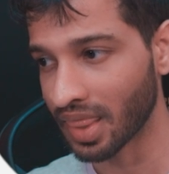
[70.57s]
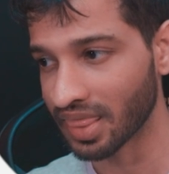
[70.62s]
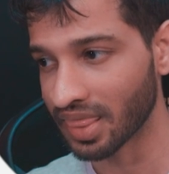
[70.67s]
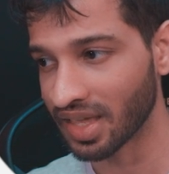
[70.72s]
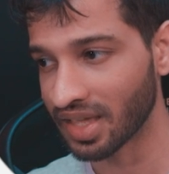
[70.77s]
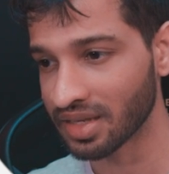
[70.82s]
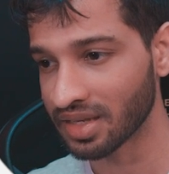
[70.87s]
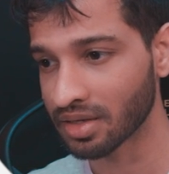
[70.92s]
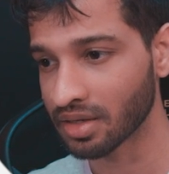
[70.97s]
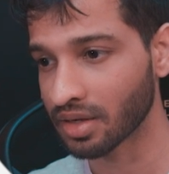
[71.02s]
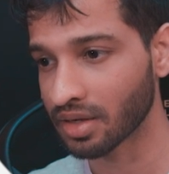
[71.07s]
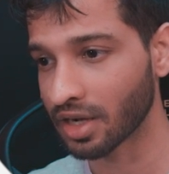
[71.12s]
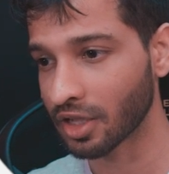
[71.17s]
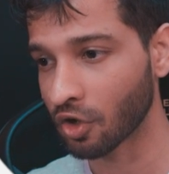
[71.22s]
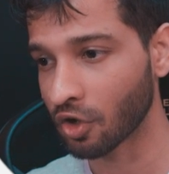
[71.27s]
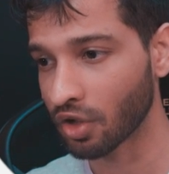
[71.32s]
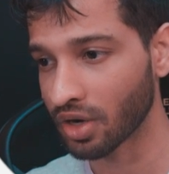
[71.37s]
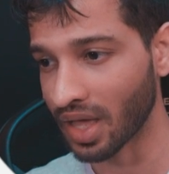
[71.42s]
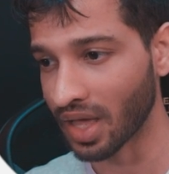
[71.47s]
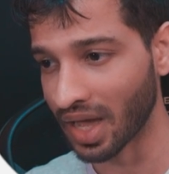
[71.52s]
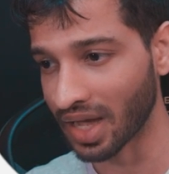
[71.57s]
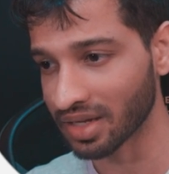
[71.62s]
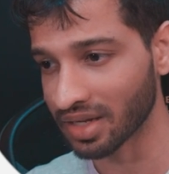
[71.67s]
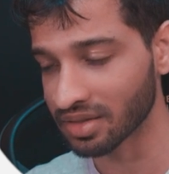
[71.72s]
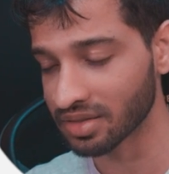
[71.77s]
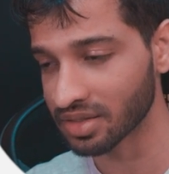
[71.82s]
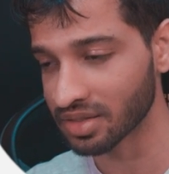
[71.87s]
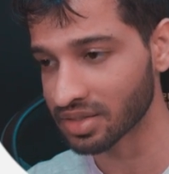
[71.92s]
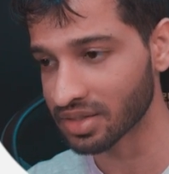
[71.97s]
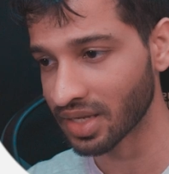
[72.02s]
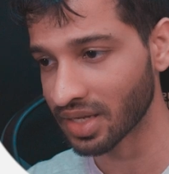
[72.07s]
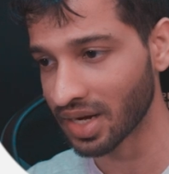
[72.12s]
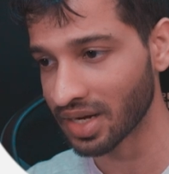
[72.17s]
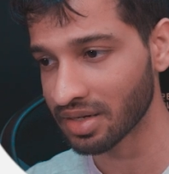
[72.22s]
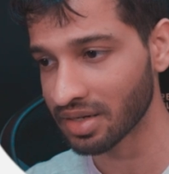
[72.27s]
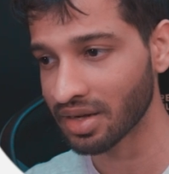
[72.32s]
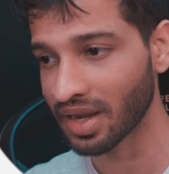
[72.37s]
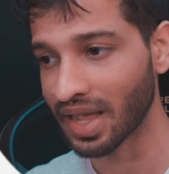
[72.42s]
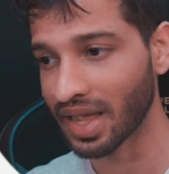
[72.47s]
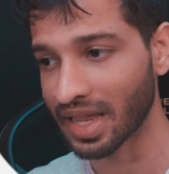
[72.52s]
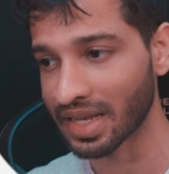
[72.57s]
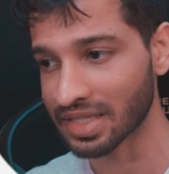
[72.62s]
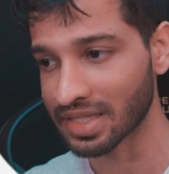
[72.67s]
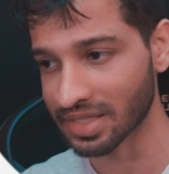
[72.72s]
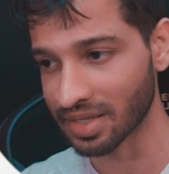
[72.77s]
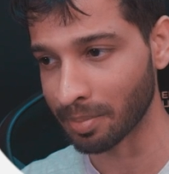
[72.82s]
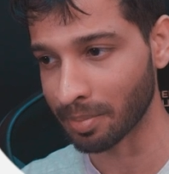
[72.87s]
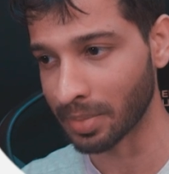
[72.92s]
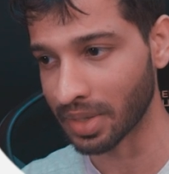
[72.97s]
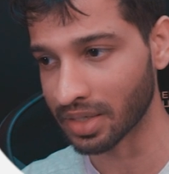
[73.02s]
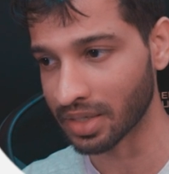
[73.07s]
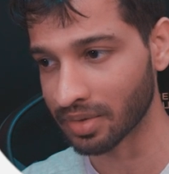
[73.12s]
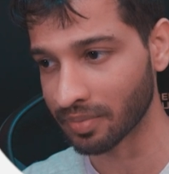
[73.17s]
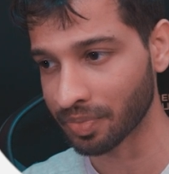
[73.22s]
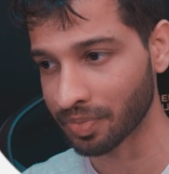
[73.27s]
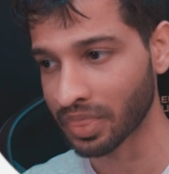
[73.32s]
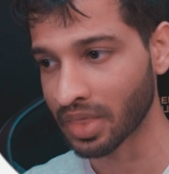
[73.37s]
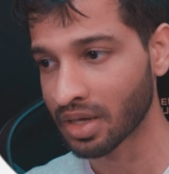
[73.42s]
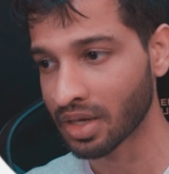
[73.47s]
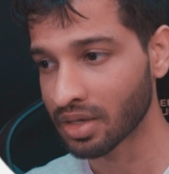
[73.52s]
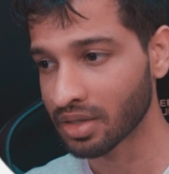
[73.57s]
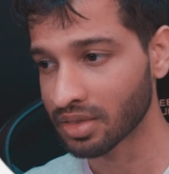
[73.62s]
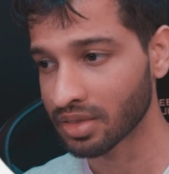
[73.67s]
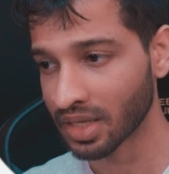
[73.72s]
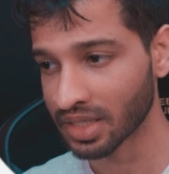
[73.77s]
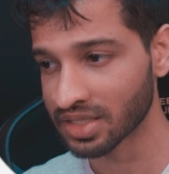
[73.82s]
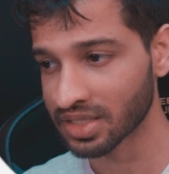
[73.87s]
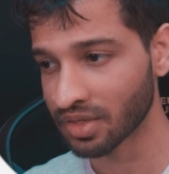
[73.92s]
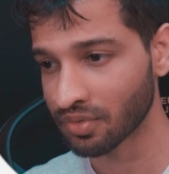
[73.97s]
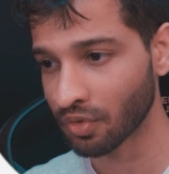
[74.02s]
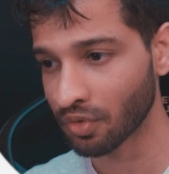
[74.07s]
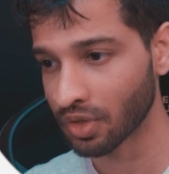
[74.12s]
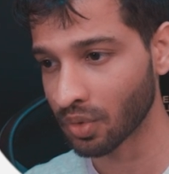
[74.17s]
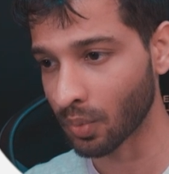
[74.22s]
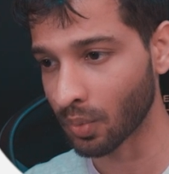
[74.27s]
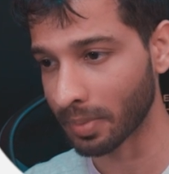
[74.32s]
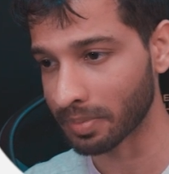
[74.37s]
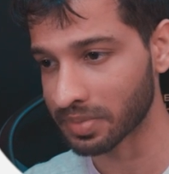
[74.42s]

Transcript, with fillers: Then click on I understand and submit. That's it for the